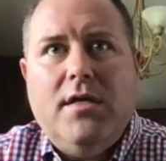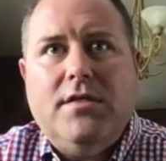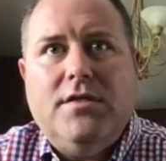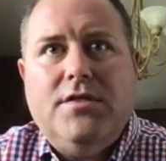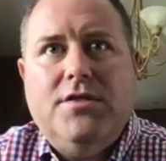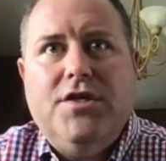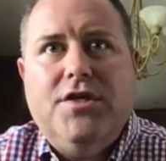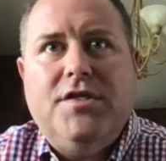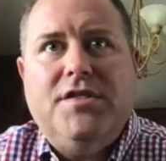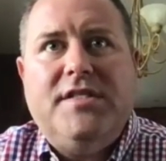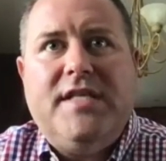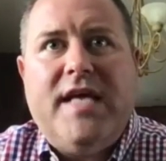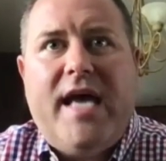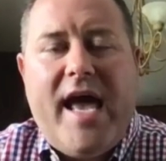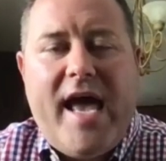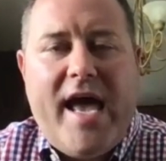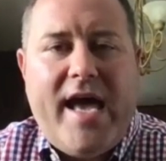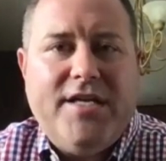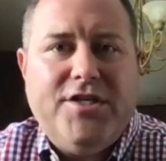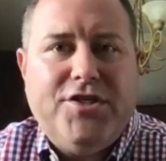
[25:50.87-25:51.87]
just to
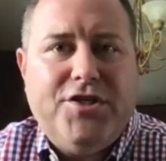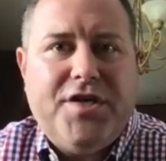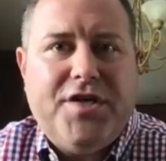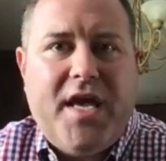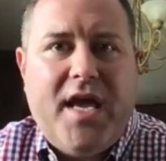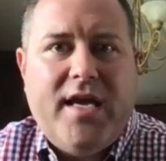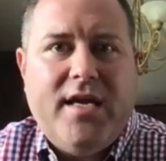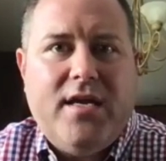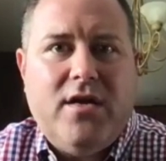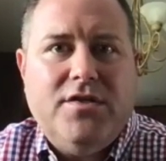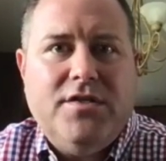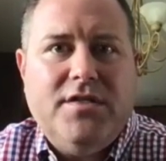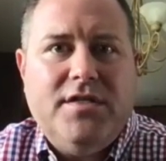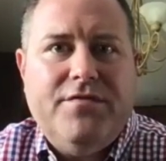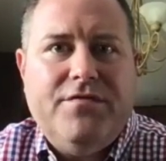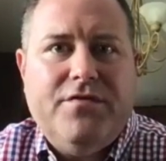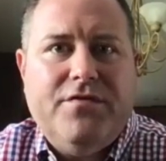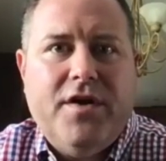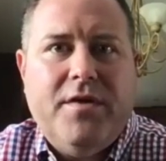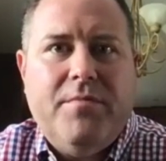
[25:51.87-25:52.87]
educate on
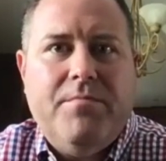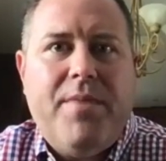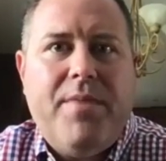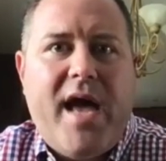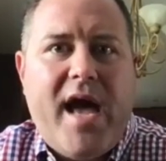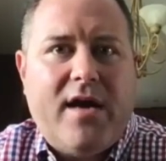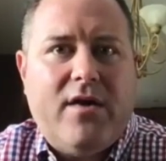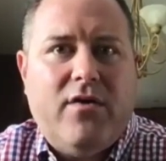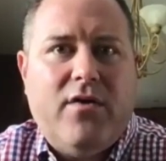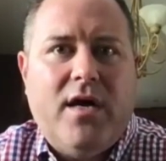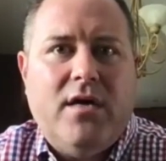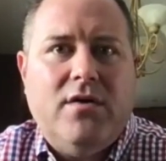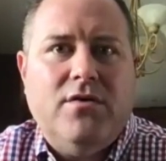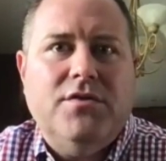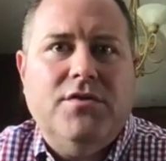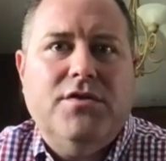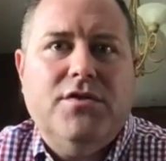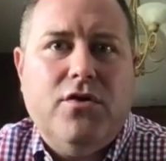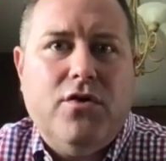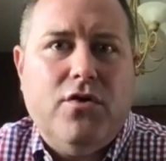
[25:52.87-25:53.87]
different backgrounds,
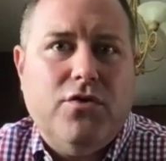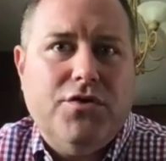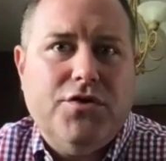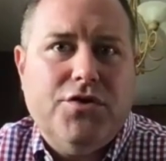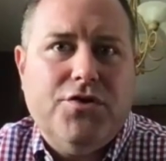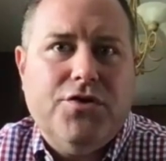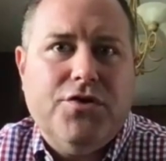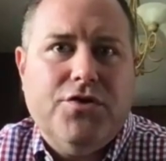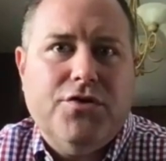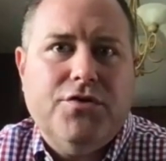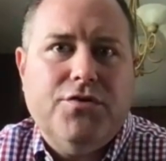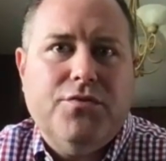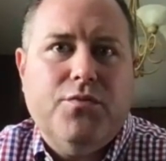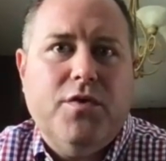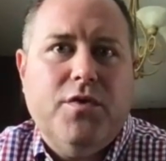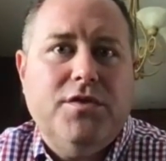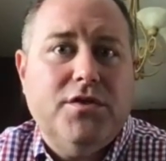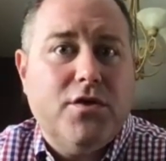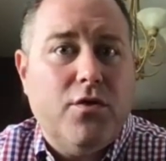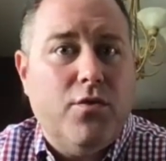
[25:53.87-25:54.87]
cultures,
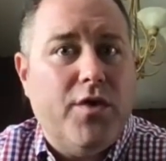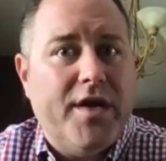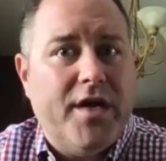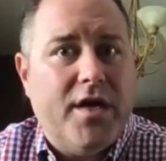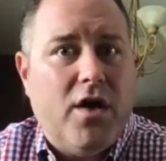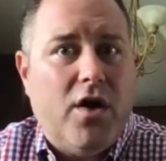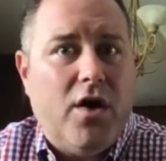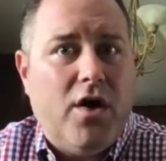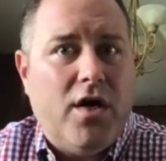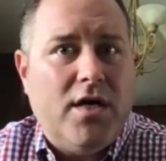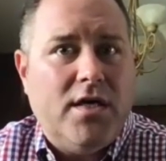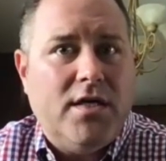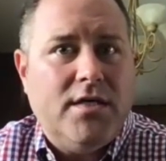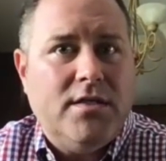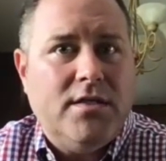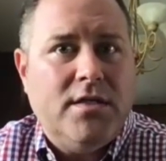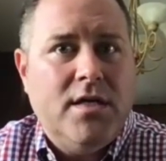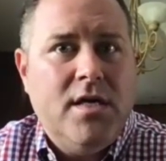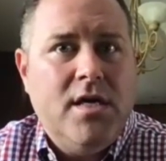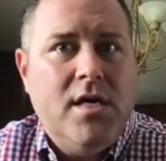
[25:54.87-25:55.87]
what's going
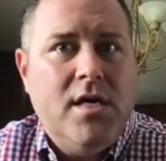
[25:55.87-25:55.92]
on,